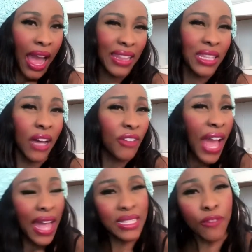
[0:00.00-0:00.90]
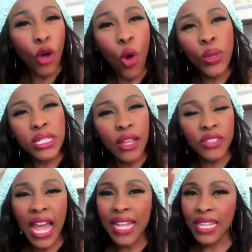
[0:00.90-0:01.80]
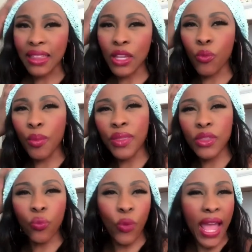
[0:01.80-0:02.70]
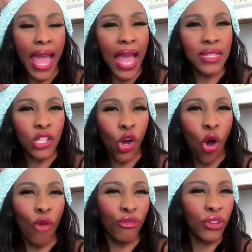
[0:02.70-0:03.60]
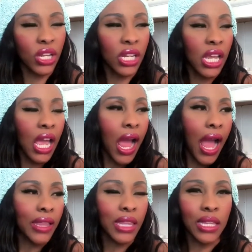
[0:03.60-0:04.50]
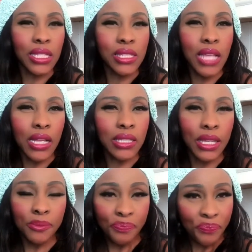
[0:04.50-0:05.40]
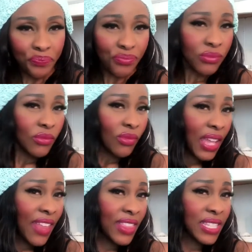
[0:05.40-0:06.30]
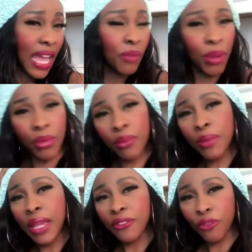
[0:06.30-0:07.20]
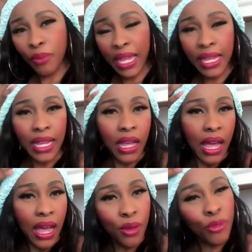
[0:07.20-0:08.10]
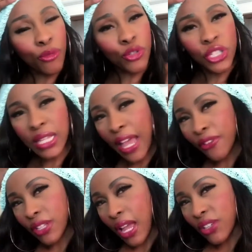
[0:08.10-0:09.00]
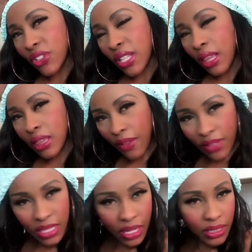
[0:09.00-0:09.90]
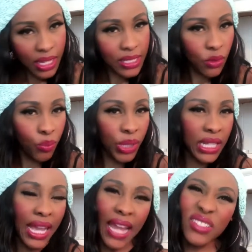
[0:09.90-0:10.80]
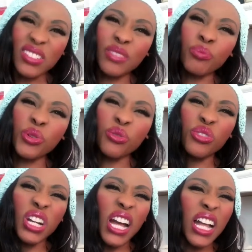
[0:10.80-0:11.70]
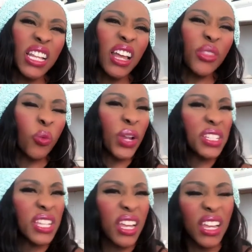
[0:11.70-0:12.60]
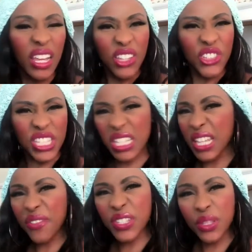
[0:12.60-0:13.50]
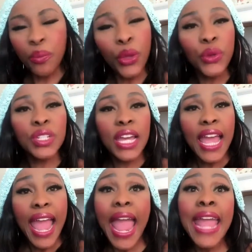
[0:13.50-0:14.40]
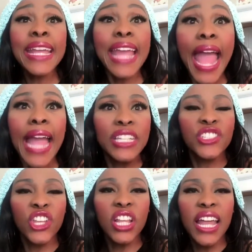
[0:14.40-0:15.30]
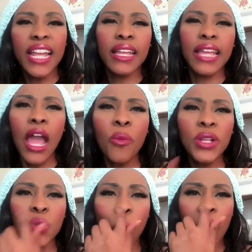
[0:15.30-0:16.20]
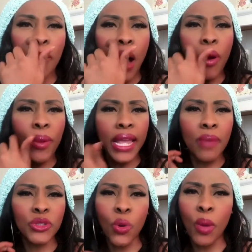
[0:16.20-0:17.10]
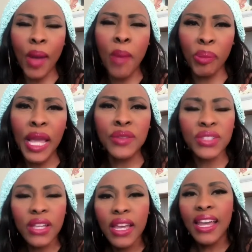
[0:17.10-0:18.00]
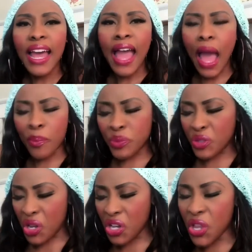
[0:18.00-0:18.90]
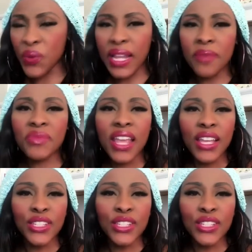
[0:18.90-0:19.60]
I love hats. I've always loved hats. I think women that wear hats are confident. I think they're sexy. And this hat my mummy made for me before she left, I just love it. It's like a nice little beanie hat. It's just a beautiful color in the winter. Just lifts the mood. Okay, so you're like, can we talk about what we came to talk about, please? Absolutely.